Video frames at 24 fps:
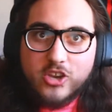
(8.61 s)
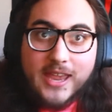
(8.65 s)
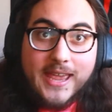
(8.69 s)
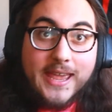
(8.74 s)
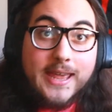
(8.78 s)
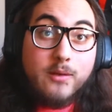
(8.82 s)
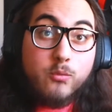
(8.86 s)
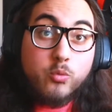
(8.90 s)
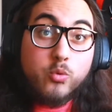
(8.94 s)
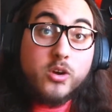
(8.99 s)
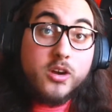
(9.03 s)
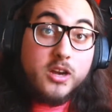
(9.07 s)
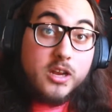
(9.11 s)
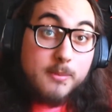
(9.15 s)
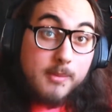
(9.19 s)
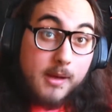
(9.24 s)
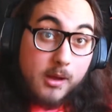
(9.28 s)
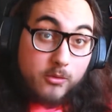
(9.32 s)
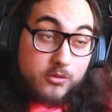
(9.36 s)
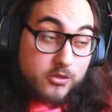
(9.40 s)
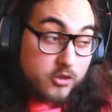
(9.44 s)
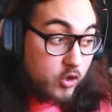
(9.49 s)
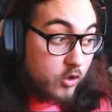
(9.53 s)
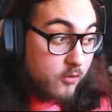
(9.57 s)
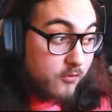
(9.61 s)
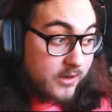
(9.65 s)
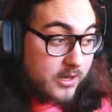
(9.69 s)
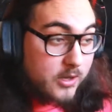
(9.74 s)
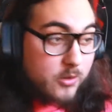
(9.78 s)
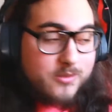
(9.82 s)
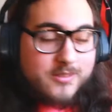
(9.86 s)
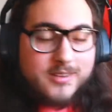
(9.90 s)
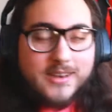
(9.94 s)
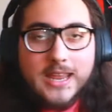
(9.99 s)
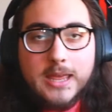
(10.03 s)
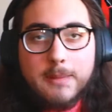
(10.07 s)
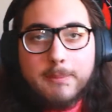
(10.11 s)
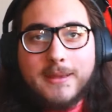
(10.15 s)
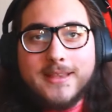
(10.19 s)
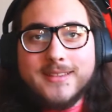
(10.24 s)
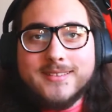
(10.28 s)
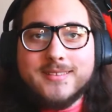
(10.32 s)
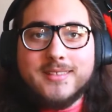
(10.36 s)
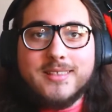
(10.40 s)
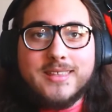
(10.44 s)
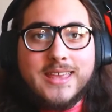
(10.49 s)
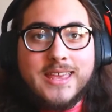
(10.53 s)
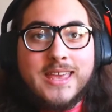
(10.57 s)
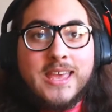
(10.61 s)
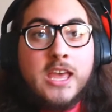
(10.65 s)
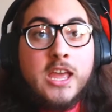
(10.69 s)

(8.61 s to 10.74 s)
And we're going to come out with a new video today, basically,